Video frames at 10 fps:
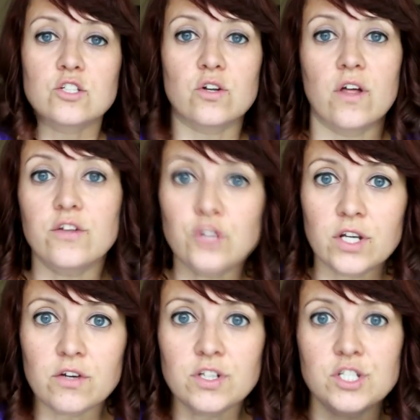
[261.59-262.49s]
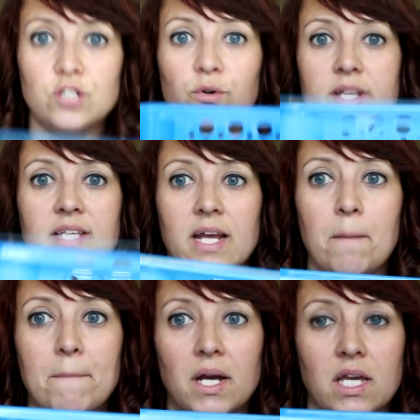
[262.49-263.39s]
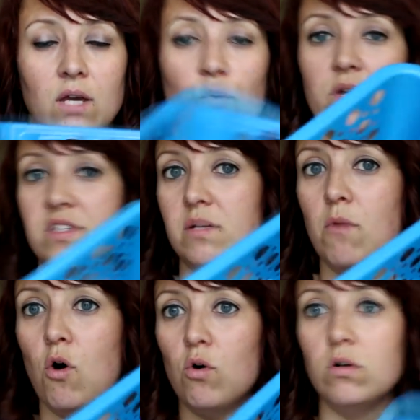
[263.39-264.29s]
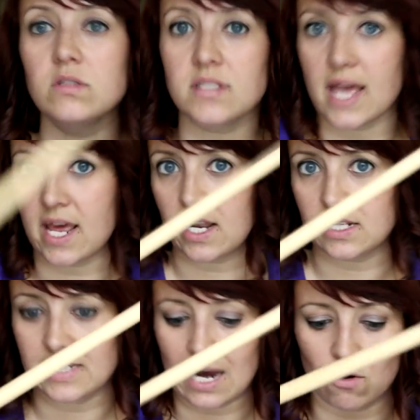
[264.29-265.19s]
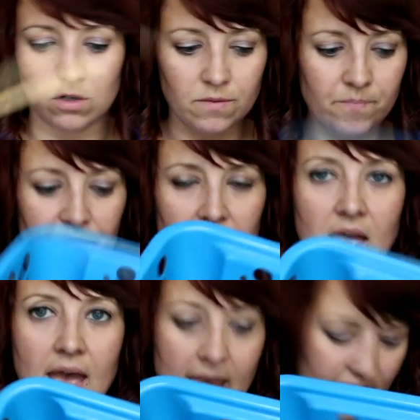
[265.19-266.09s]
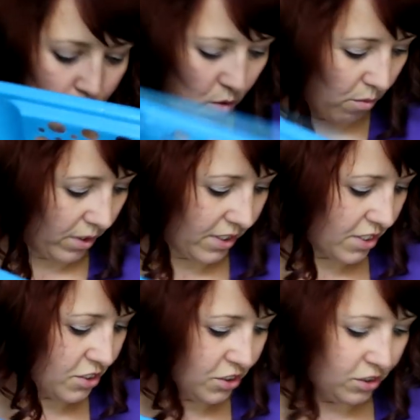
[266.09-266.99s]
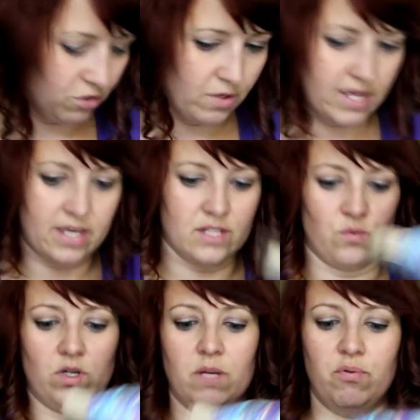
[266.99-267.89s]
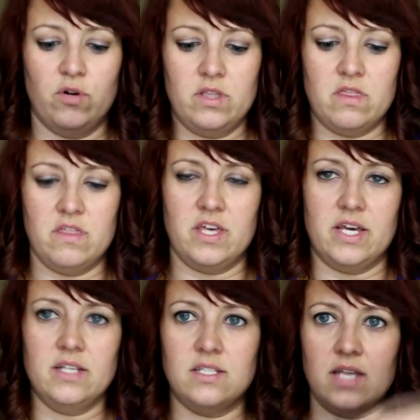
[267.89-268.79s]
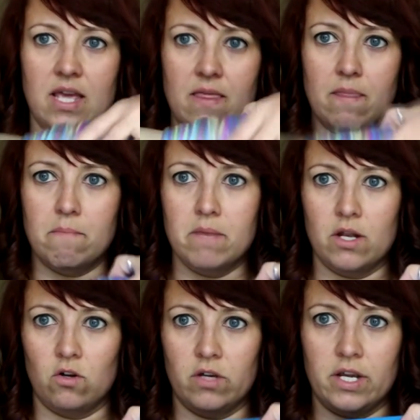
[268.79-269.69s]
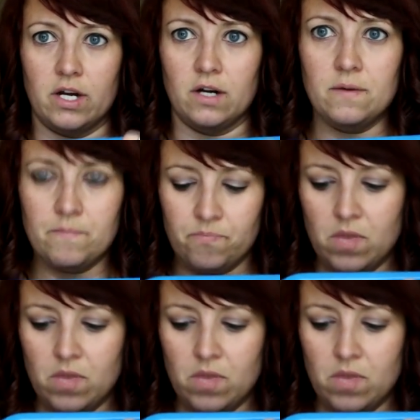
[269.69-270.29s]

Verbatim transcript: So another trick you can do is get a bucket with some holes and a dowel and then what we're gonna do is we're gonna put this in the middle here.